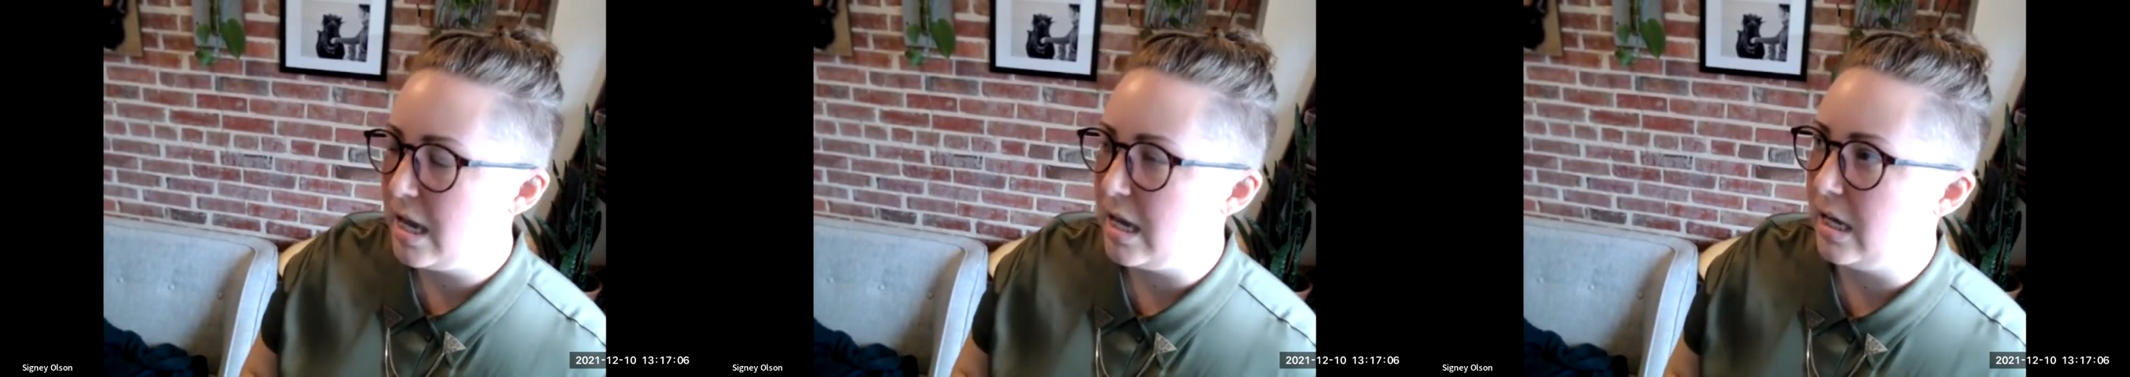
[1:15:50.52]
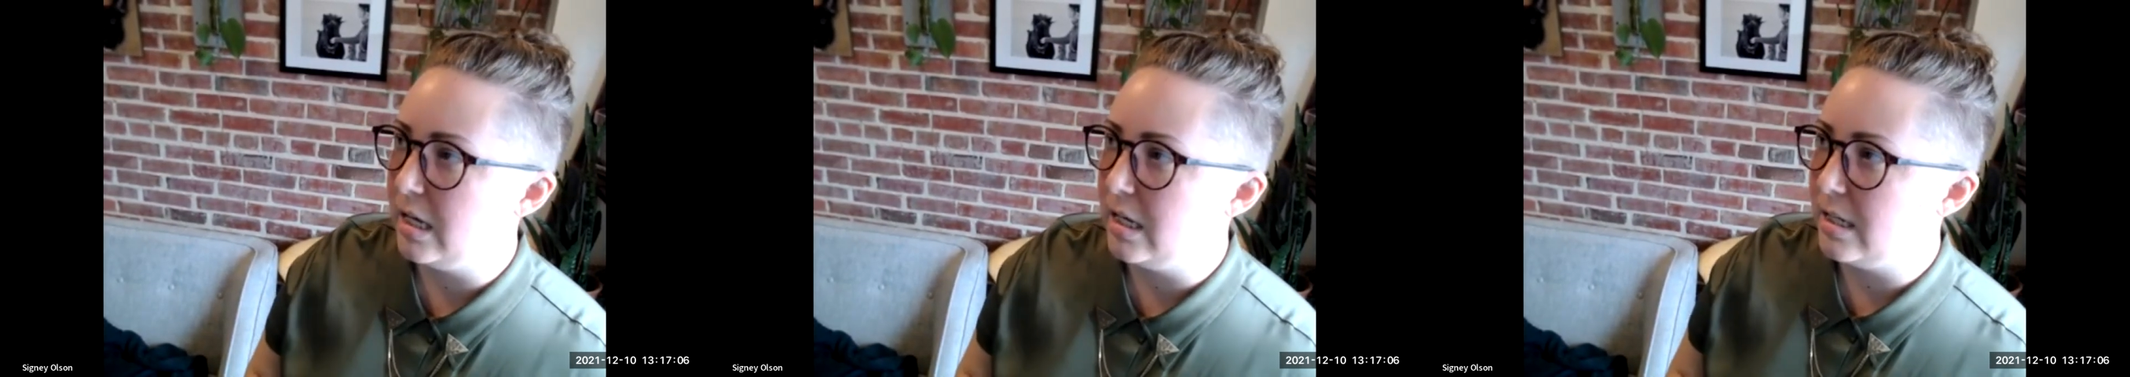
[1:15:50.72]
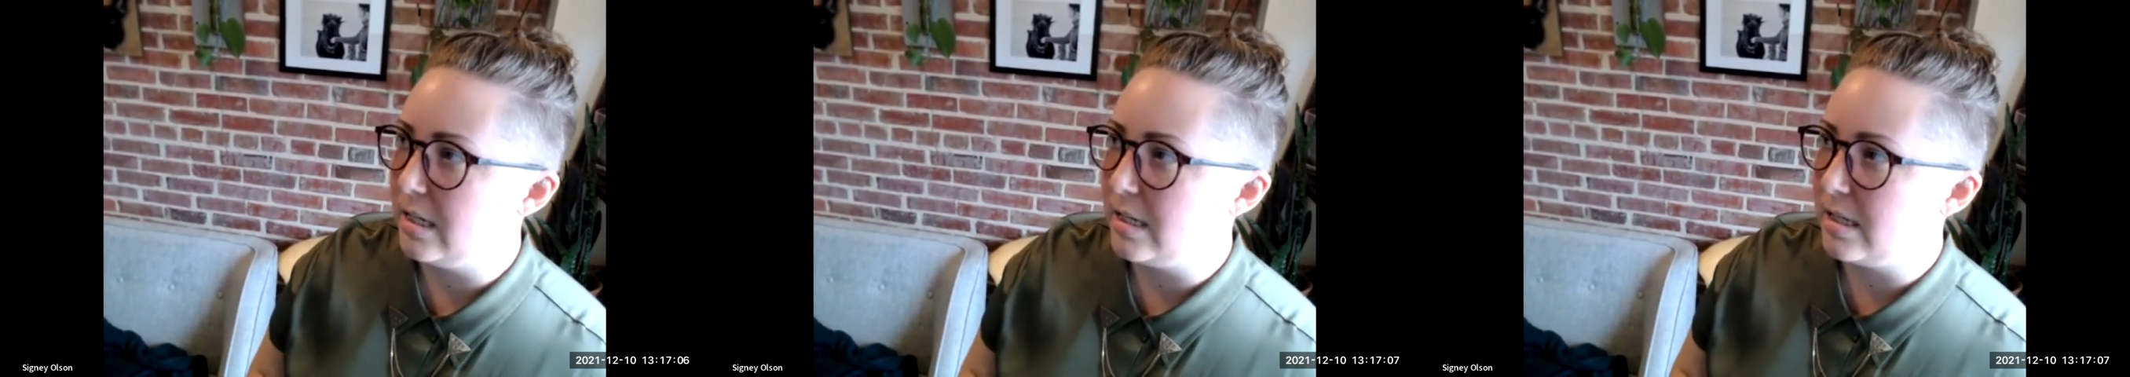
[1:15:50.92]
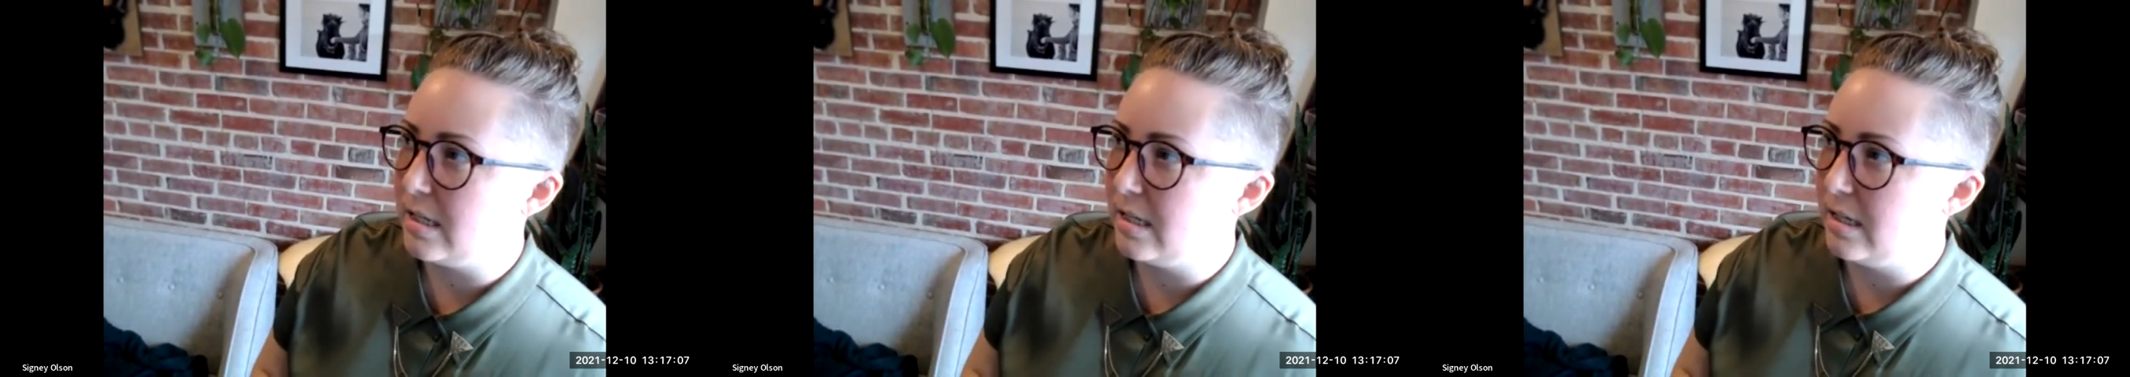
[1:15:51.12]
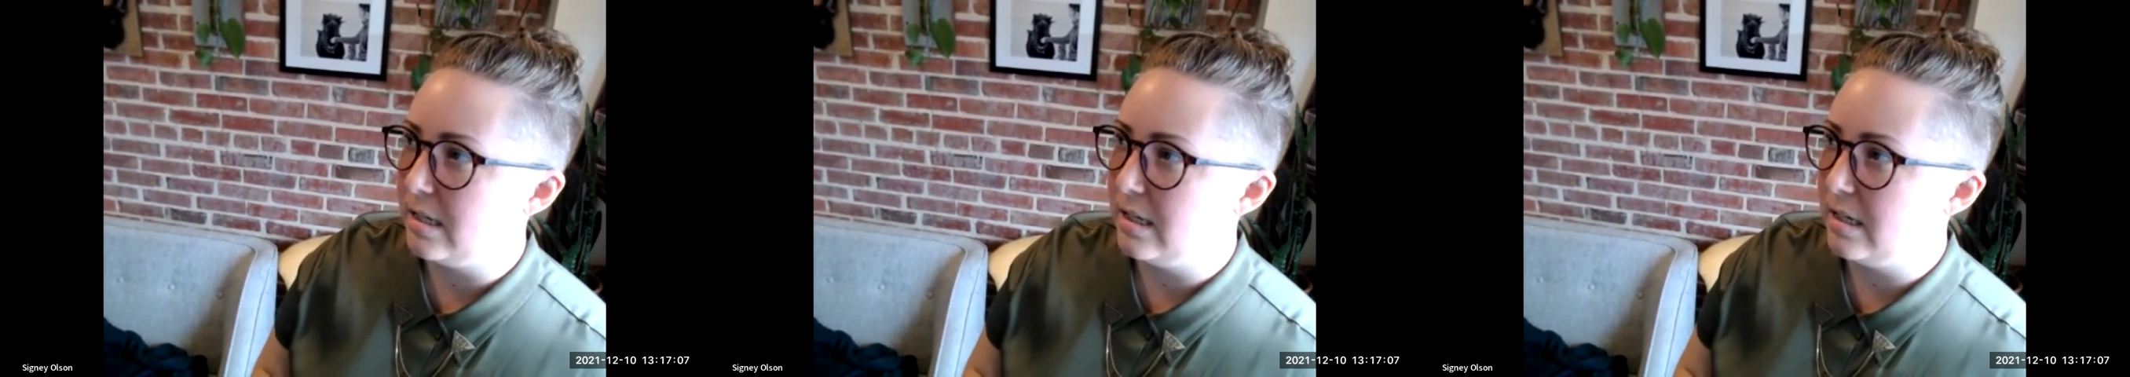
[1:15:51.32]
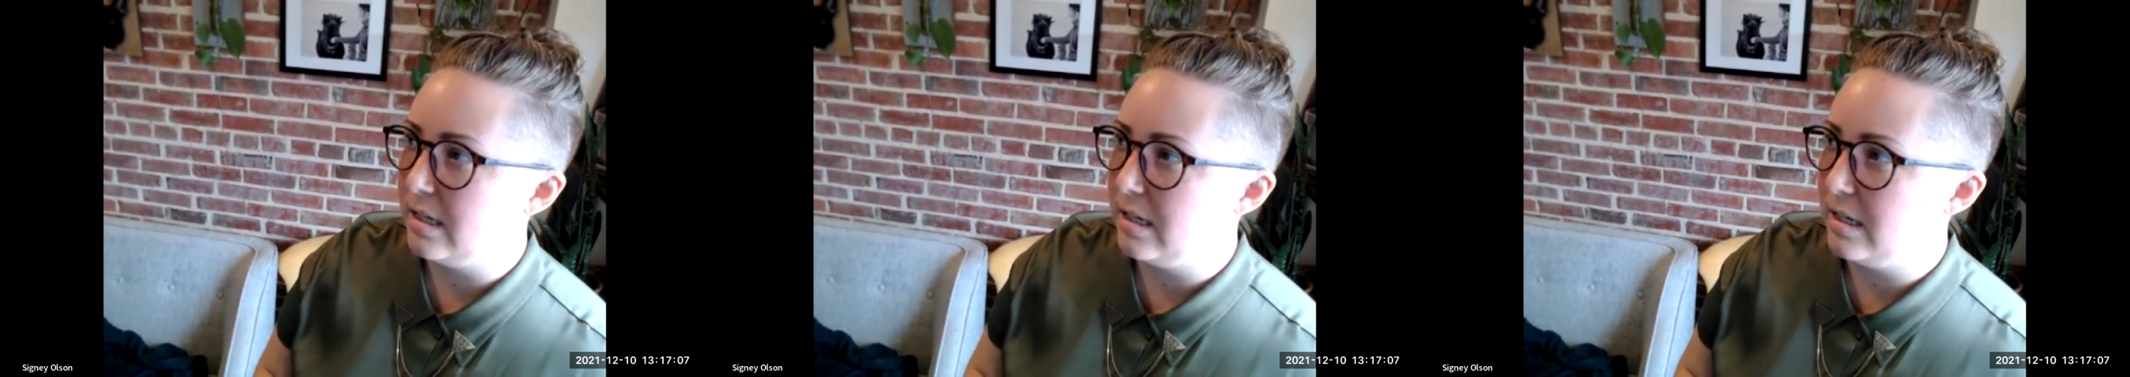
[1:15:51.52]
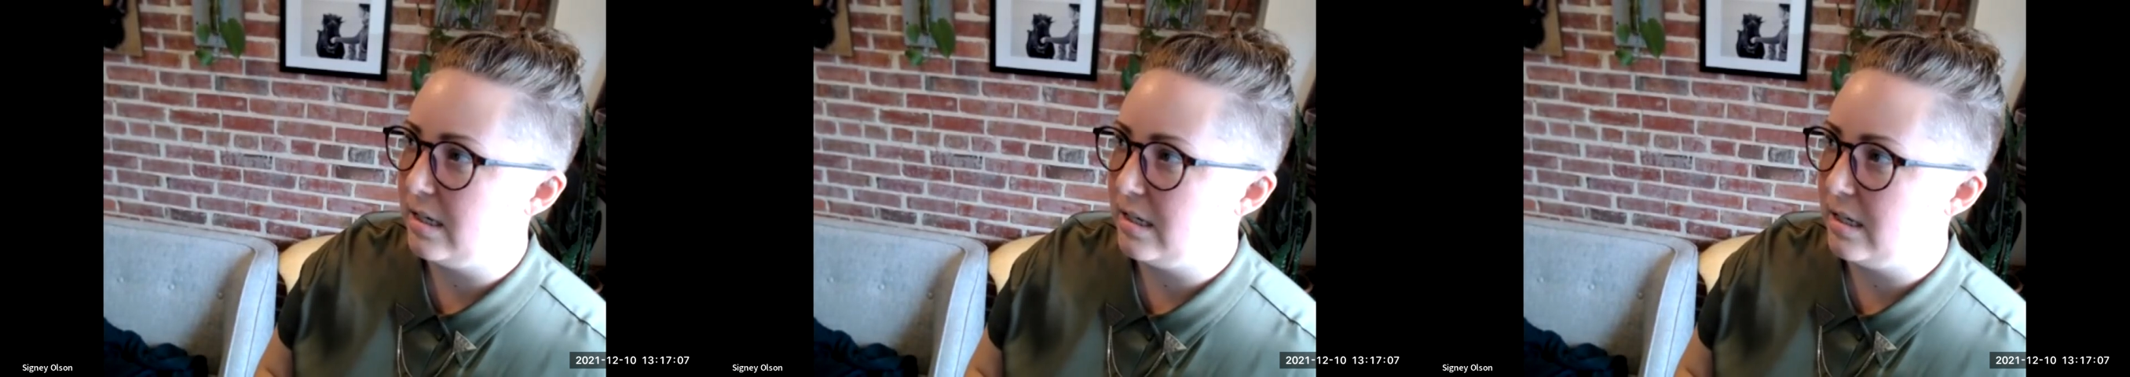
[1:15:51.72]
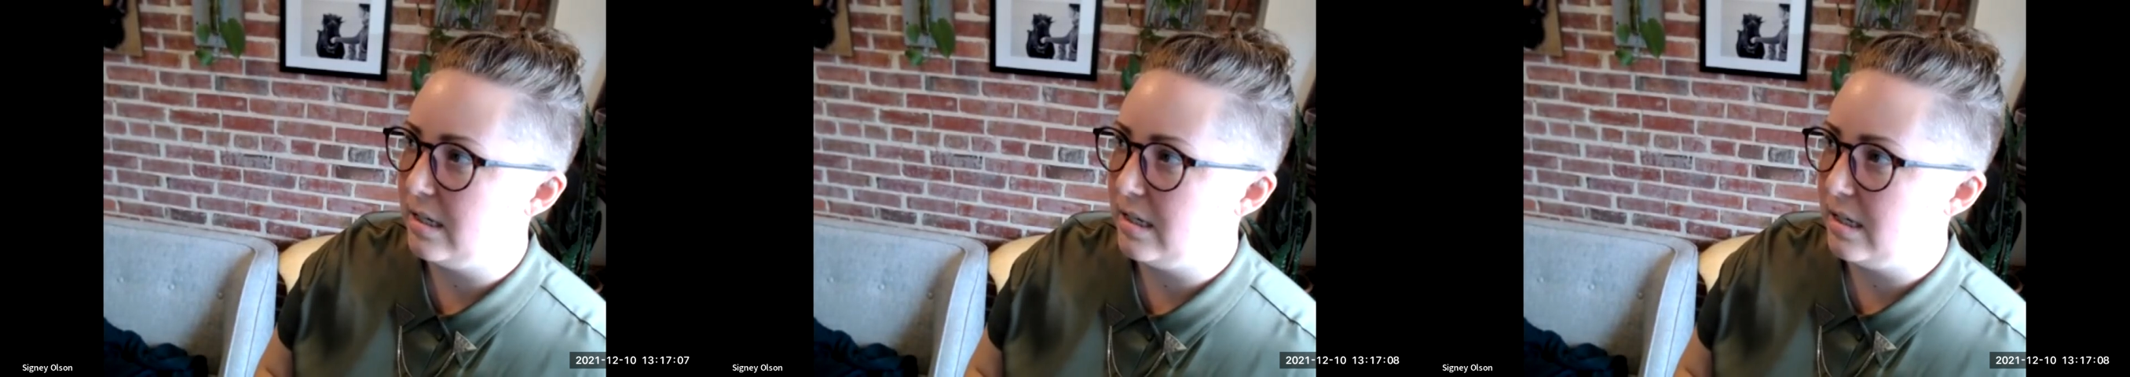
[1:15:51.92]
is
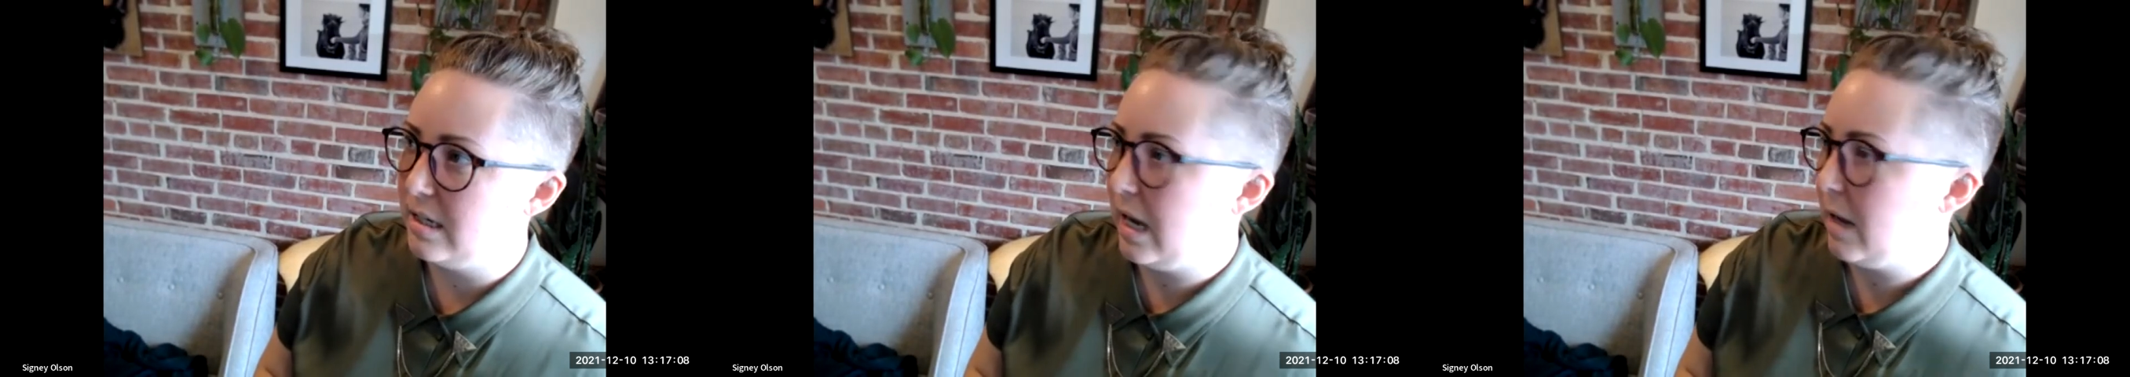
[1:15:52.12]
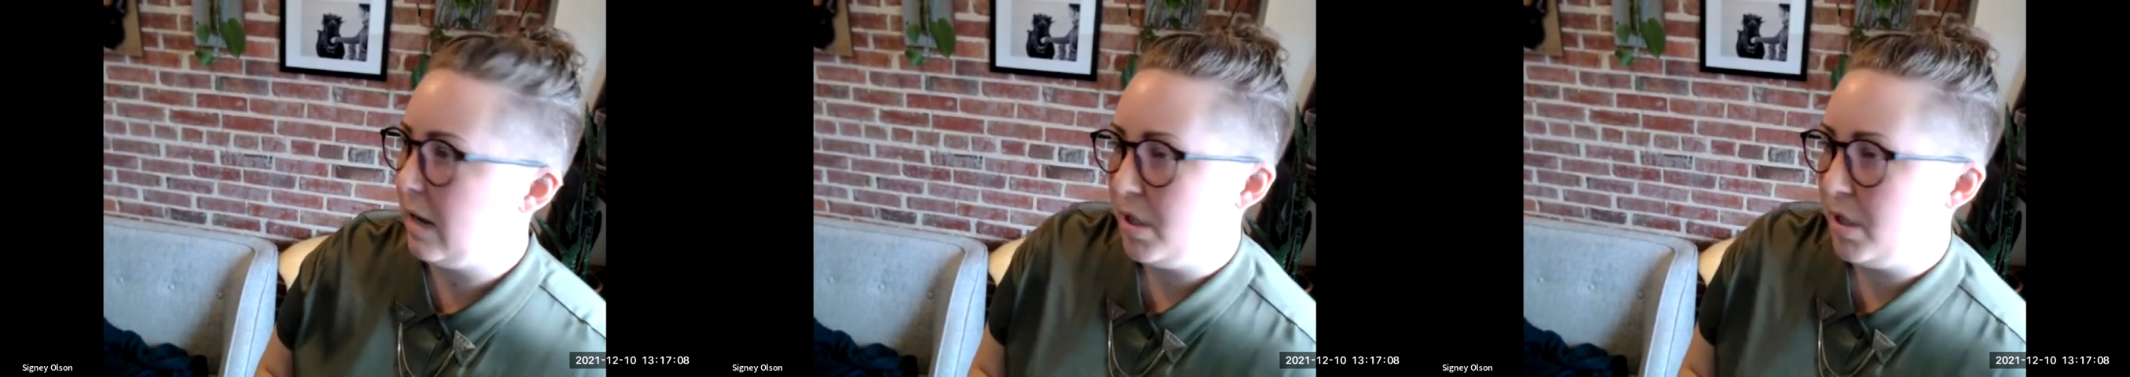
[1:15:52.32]
can